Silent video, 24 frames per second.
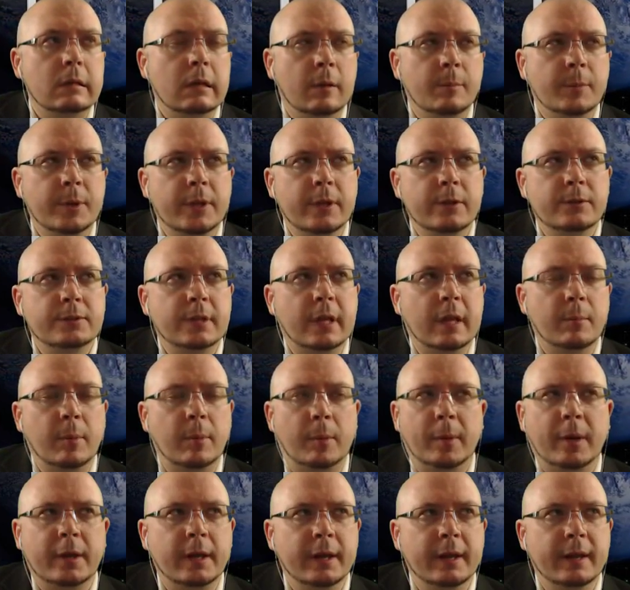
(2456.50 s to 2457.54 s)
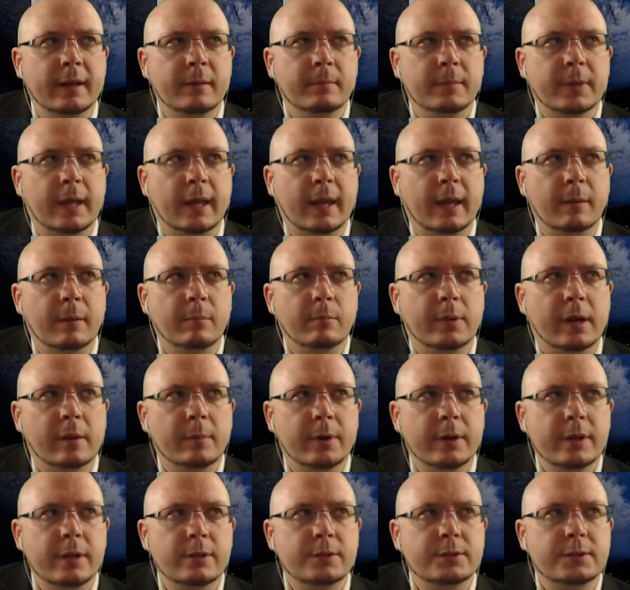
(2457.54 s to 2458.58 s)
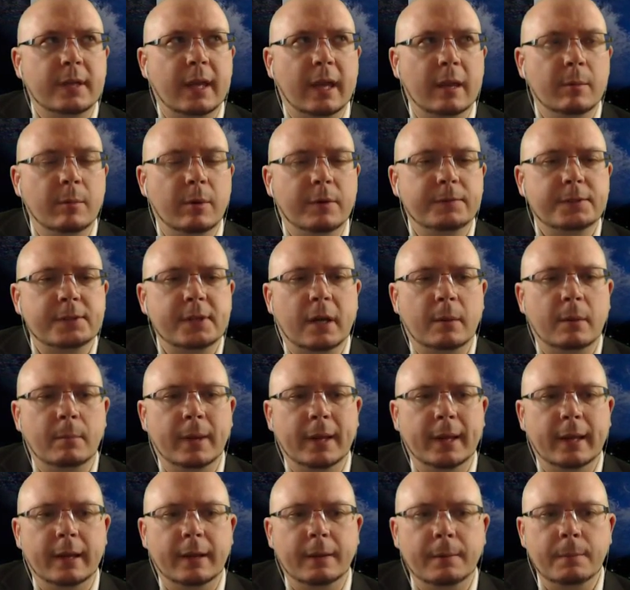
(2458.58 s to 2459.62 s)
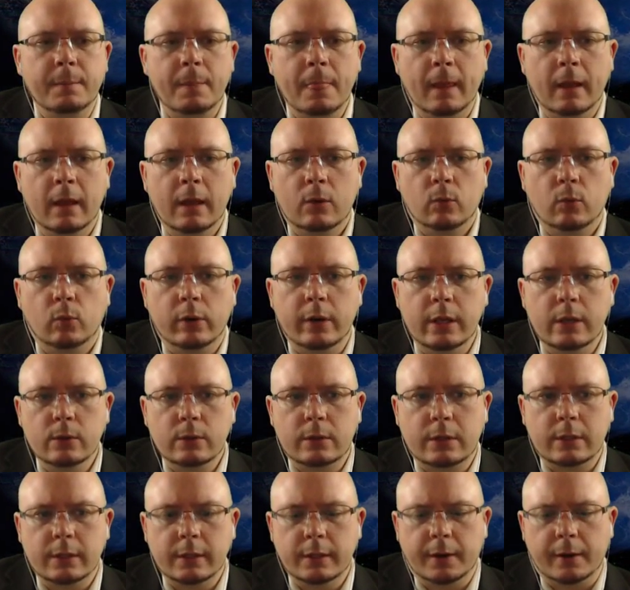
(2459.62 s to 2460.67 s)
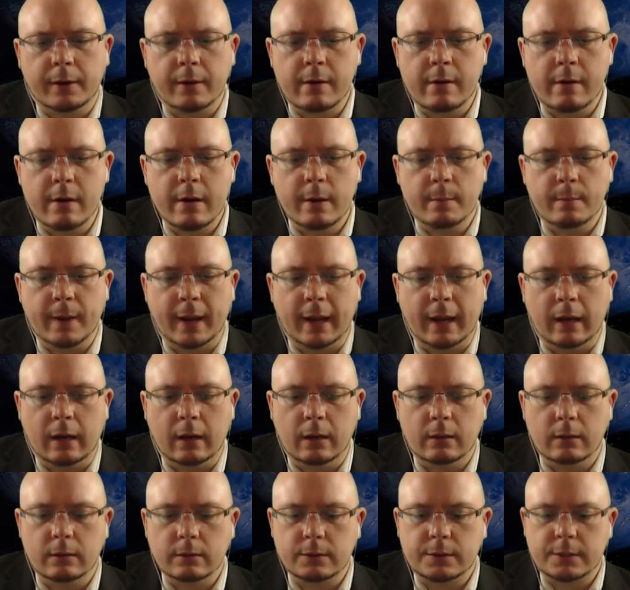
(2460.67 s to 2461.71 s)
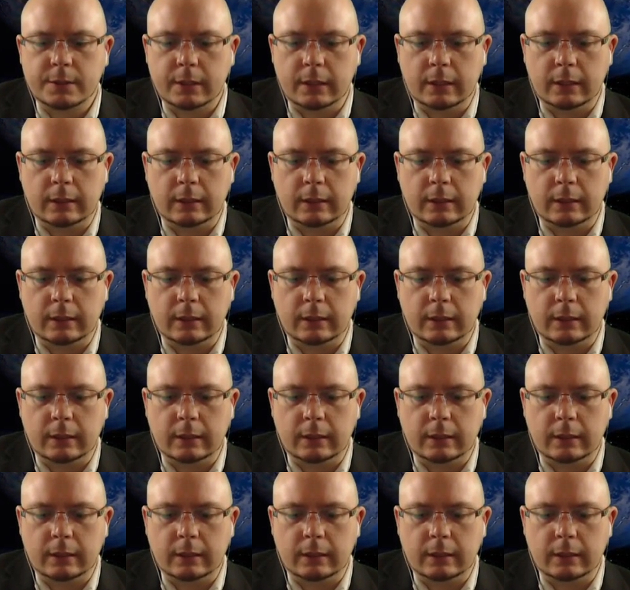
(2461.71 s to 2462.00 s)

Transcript: going to use a game, I'm not going to name the game, but I'm going to use a game off the top of my head where you could earn about,